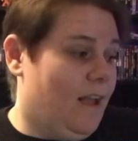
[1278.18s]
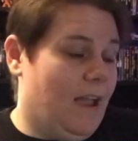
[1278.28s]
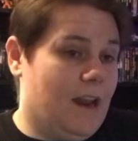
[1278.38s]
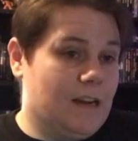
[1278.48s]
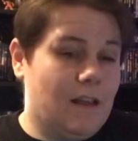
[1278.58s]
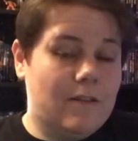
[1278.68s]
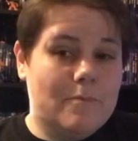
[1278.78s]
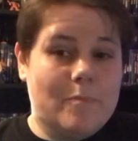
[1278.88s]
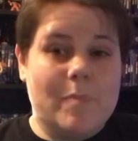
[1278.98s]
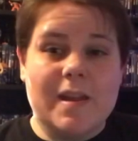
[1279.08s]
And
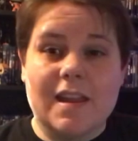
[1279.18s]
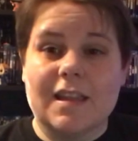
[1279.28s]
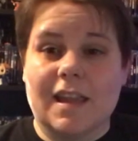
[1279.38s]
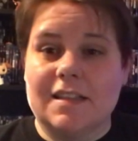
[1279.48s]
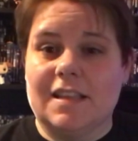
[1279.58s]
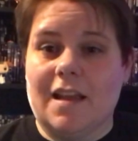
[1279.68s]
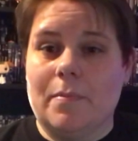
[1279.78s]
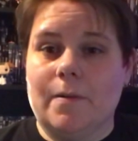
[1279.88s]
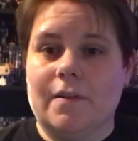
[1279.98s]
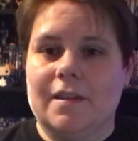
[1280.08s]
another big
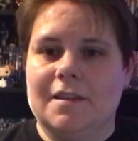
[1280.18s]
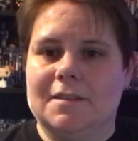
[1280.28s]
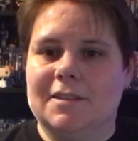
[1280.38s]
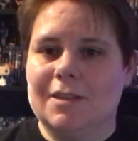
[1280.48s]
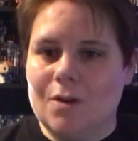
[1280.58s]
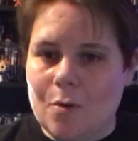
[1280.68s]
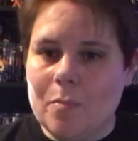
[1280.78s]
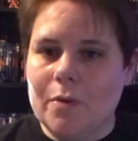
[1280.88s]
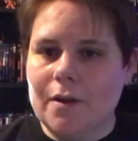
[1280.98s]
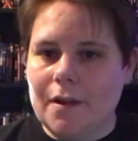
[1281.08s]
example is The
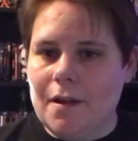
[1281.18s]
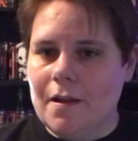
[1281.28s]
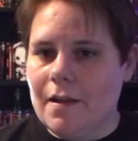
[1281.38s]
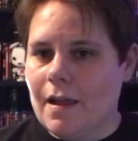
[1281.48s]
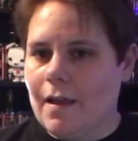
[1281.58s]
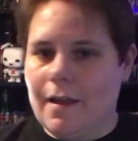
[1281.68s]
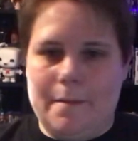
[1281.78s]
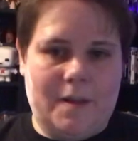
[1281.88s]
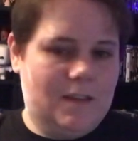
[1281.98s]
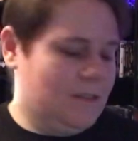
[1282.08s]
Notebook,
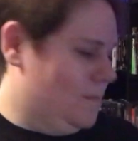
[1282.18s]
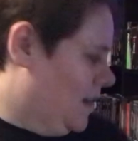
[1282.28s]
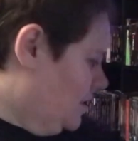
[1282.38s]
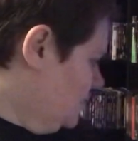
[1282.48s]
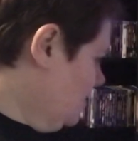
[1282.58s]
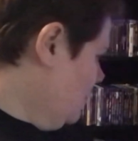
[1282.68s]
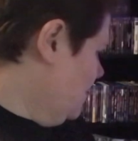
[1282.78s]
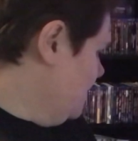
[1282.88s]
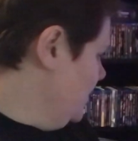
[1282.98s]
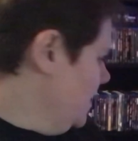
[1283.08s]
because you might have saw.
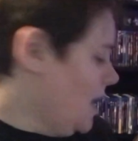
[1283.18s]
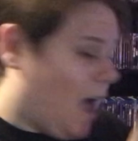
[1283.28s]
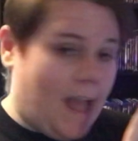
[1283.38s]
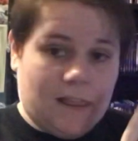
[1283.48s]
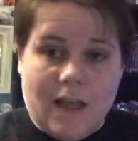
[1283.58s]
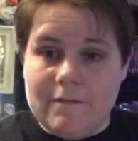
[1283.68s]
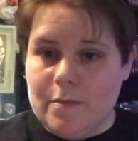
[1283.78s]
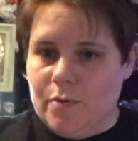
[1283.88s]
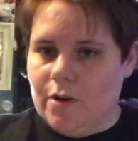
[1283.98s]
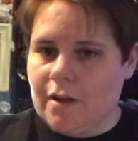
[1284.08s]
I love the
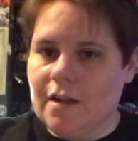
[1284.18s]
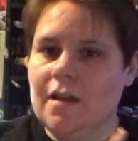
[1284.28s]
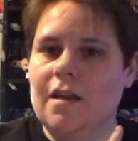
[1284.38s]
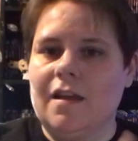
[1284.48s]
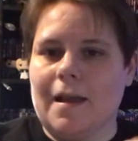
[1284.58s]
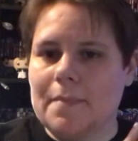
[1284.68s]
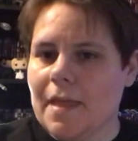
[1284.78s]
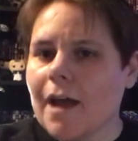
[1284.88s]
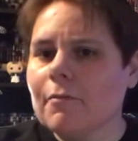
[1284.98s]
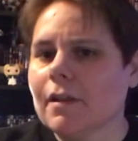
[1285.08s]
book. I'm
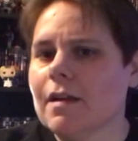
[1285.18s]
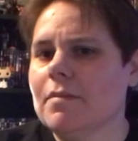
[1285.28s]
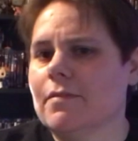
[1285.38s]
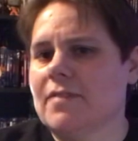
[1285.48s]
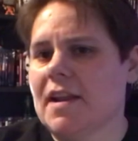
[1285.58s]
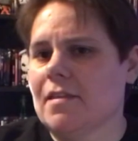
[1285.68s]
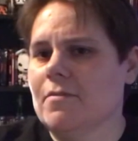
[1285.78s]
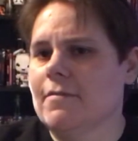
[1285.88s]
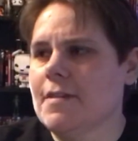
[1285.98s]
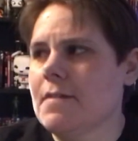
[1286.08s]
not really a big fan of the
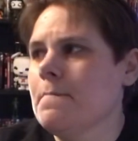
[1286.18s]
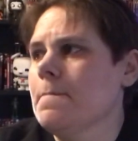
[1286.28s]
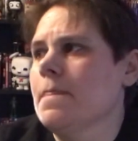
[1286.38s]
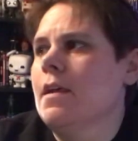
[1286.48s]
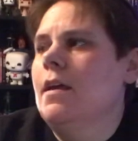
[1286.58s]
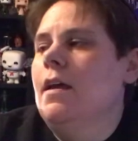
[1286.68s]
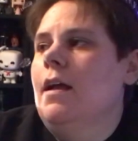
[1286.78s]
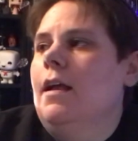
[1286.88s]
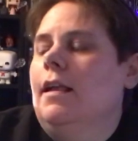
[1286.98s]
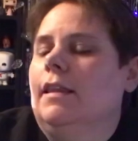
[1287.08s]
movie.
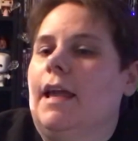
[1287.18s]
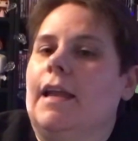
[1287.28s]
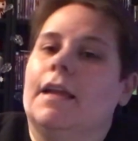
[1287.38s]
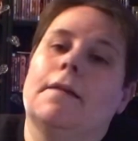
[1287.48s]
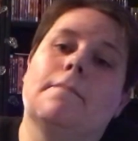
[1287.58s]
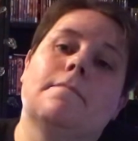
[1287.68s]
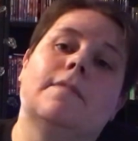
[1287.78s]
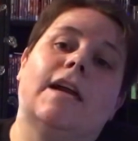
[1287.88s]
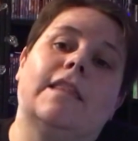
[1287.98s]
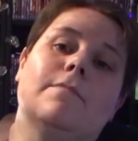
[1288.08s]
Like,
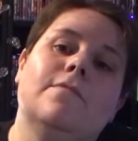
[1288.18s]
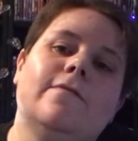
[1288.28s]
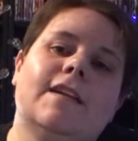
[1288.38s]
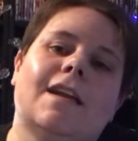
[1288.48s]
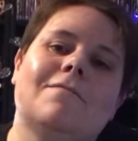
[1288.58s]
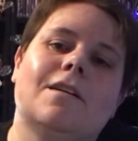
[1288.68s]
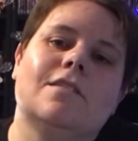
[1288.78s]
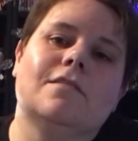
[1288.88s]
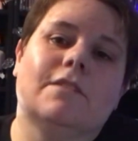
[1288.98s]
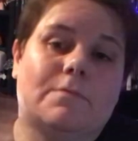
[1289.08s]
the movie came
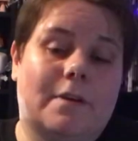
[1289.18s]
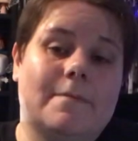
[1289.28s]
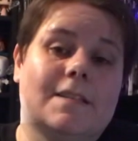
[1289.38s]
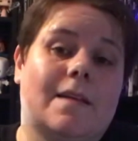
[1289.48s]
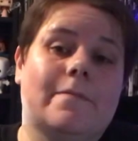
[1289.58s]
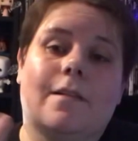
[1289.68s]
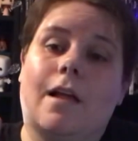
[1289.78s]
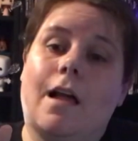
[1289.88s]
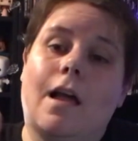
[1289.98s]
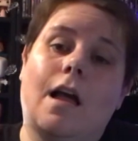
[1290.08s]
out in, prime example,
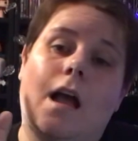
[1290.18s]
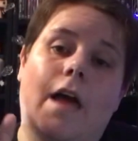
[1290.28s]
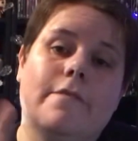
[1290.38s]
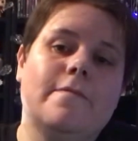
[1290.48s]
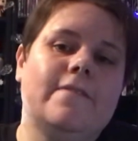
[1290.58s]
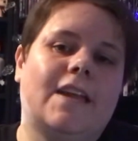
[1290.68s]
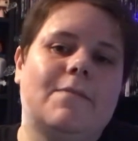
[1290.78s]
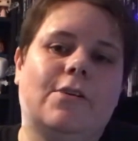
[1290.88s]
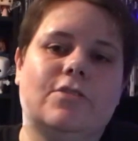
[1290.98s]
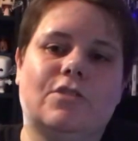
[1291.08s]
the movie came
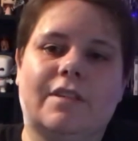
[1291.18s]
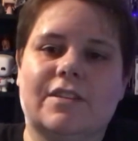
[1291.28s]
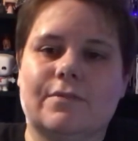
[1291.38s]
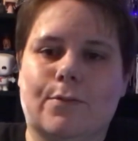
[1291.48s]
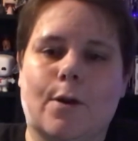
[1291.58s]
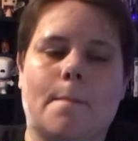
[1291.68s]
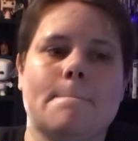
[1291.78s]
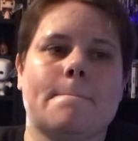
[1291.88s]
out in 2004.